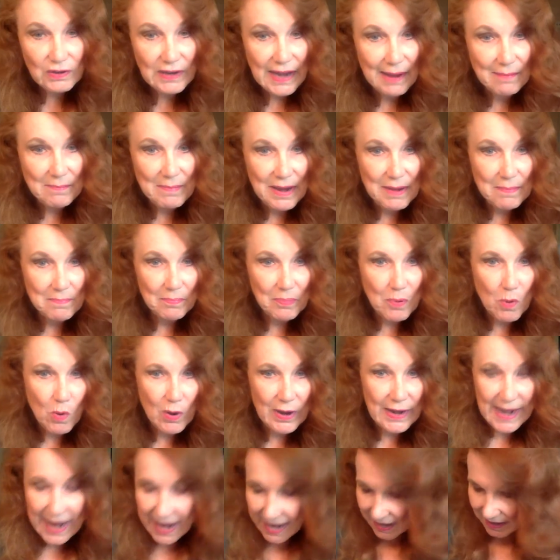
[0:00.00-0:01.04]
let me
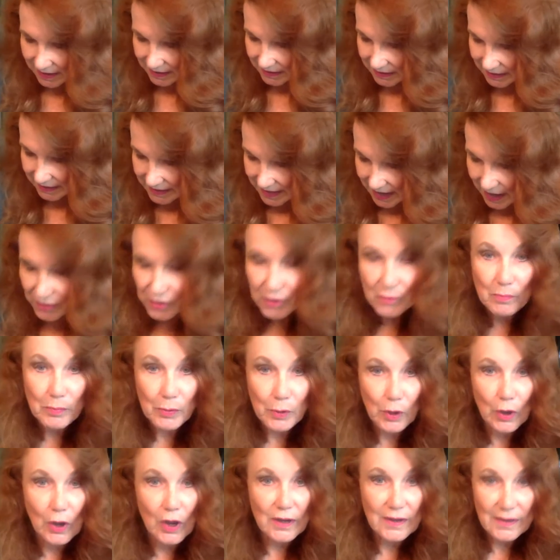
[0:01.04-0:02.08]
point out another
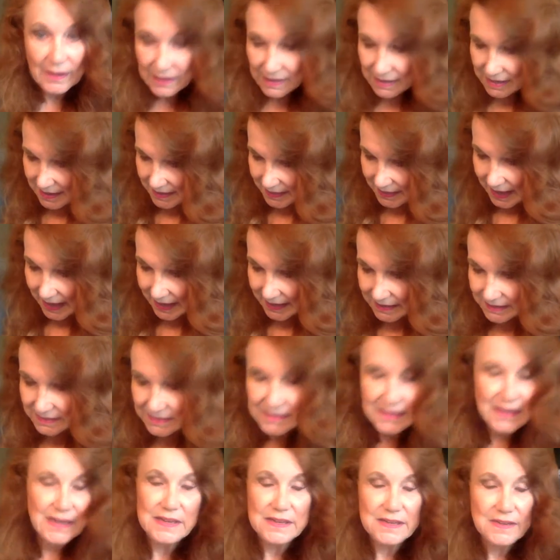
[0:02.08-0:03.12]
book that is
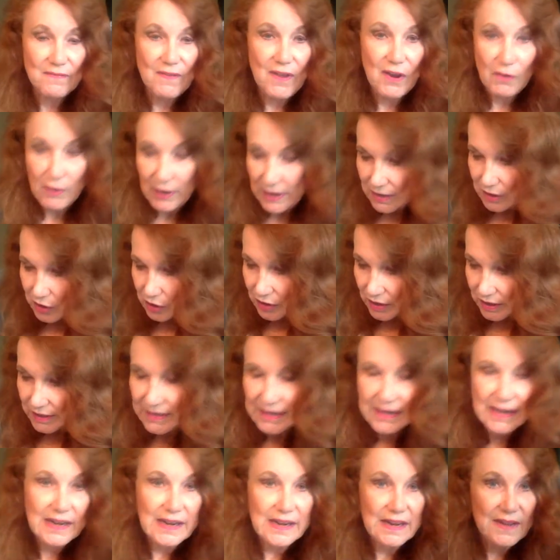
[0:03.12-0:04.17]
very good.
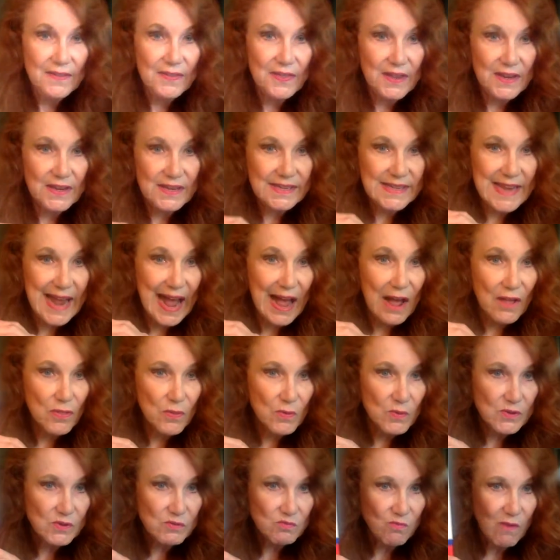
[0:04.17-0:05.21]
The South
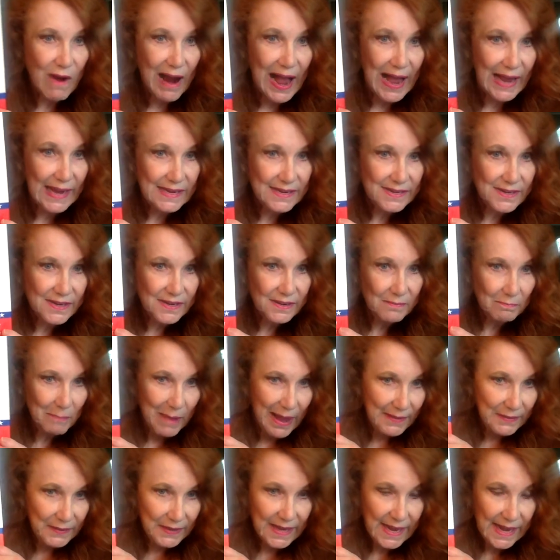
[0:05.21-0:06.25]
Was Right by
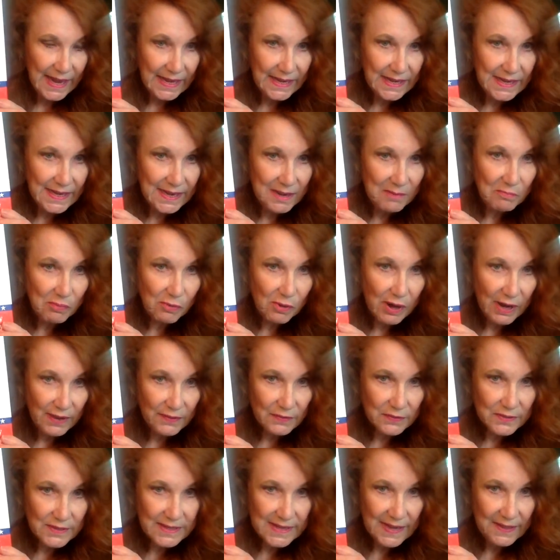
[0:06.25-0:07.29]
the Kennedy
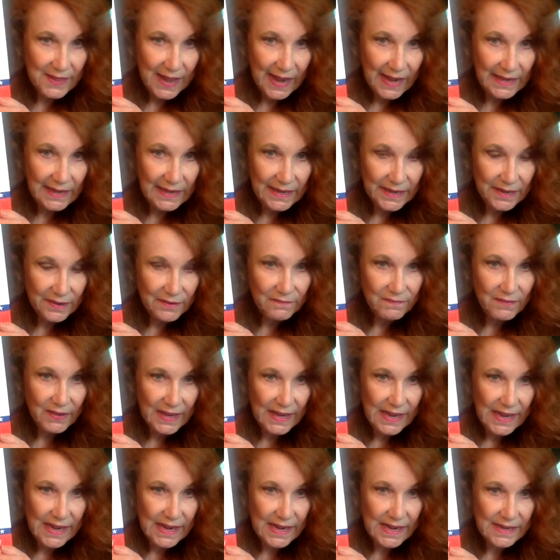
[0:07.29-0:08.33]
brothers, and they live
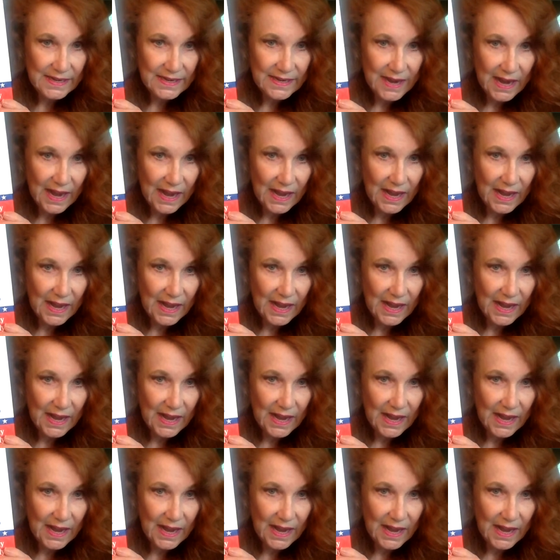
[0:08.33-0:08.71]
in